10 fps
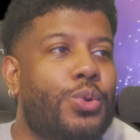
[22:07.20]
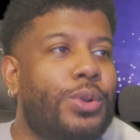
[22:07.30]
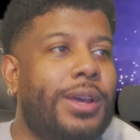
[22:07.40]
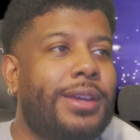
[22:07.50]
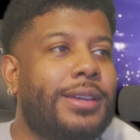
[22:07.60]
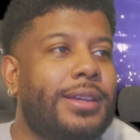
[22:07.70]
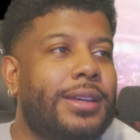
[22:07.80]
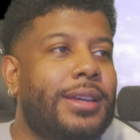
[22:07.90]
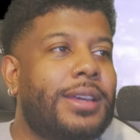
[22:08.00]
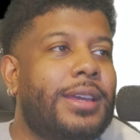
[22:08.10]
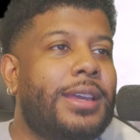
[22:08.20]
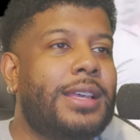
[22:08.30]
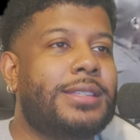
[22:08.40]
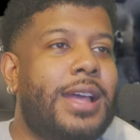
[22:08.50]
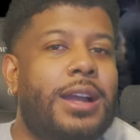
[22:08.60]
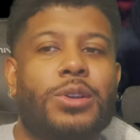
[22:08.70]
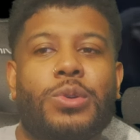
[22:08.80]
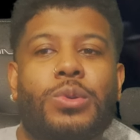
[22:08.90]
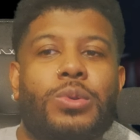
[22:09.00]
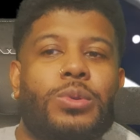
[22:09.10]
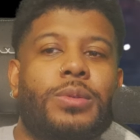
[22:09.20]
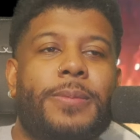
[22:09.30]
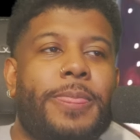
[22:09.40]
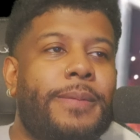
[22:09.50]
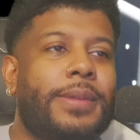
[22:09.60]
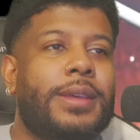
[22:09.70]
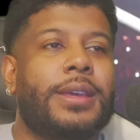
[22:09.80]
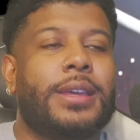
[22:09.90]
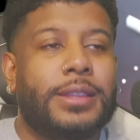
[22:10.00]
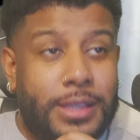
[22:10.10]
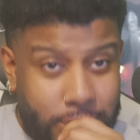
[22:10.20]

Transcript: Like, it's not cool. This is